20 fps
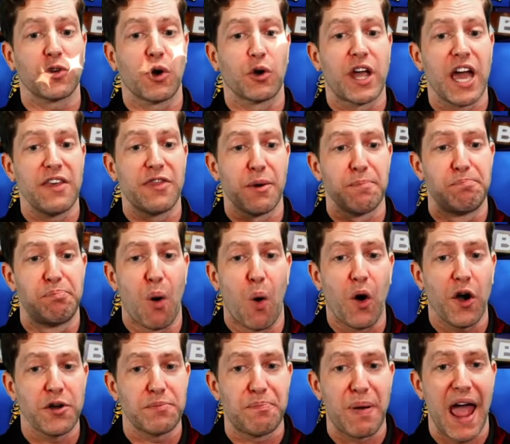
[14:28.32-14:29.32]
Okay, the
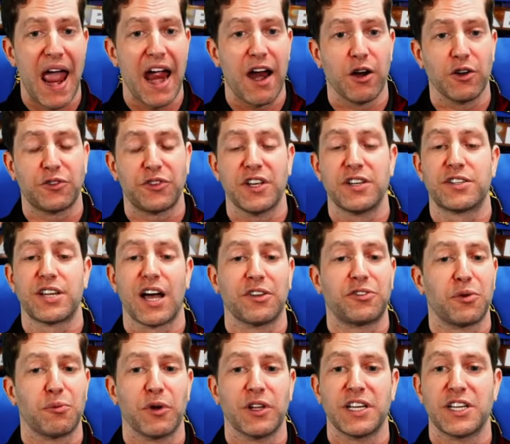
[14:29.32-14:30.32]
board pairs. It
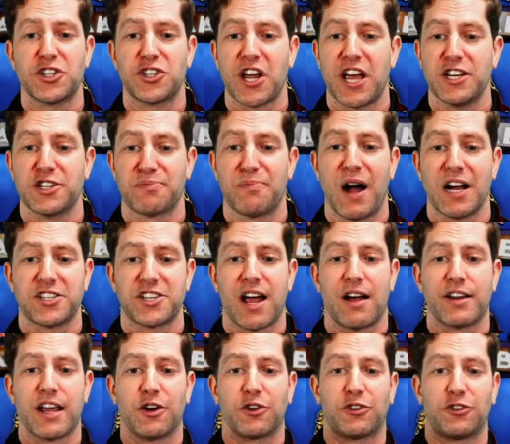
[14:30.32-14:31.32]
doesn't really change much
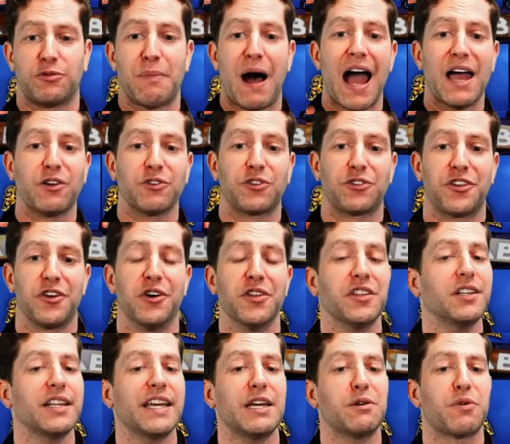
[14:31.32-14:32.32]
out here. Smile still in
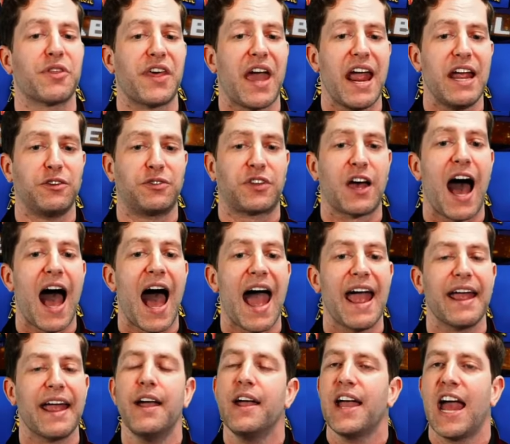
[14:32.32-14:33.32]
the lead with ace
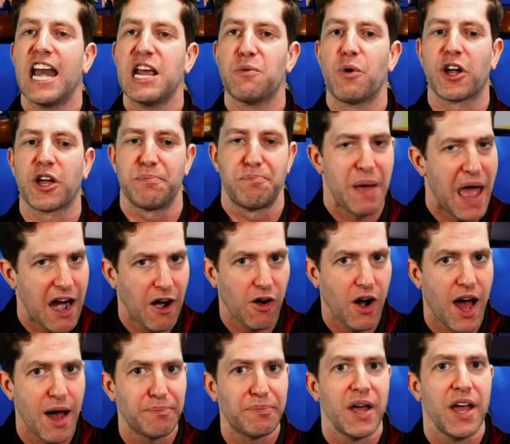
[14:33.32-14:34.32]
high. Anyone could pair
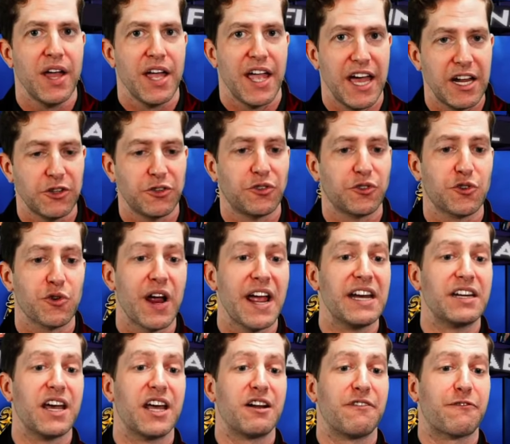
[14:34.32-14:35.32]
up, hit a
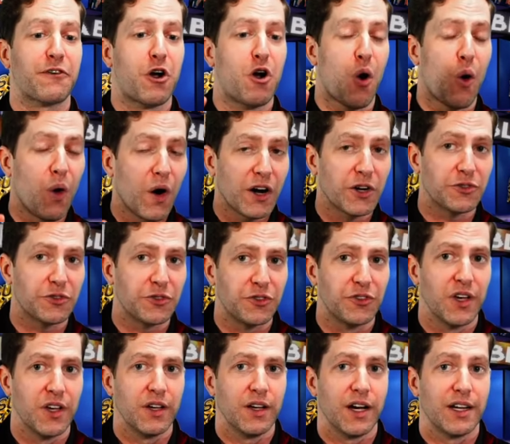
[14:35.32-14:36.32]
straight, and of course,
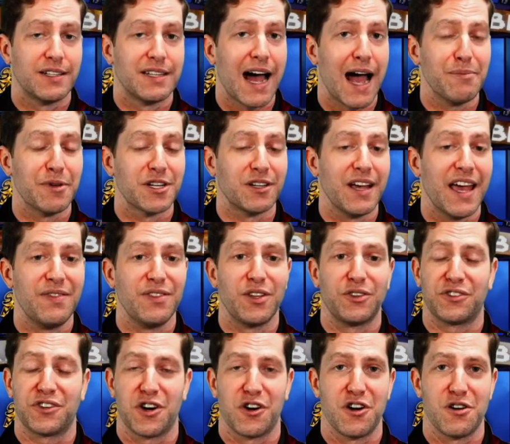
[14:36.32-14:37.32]
a diamond will end
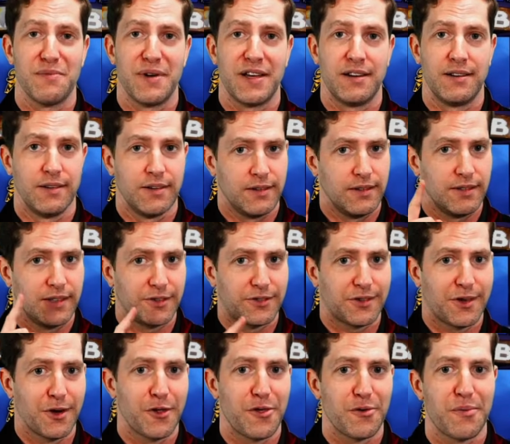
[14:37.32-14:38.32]
this tournament. Let's
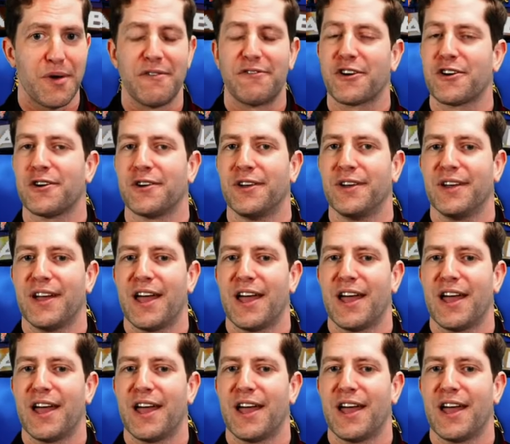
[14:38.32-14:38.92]
go to the river.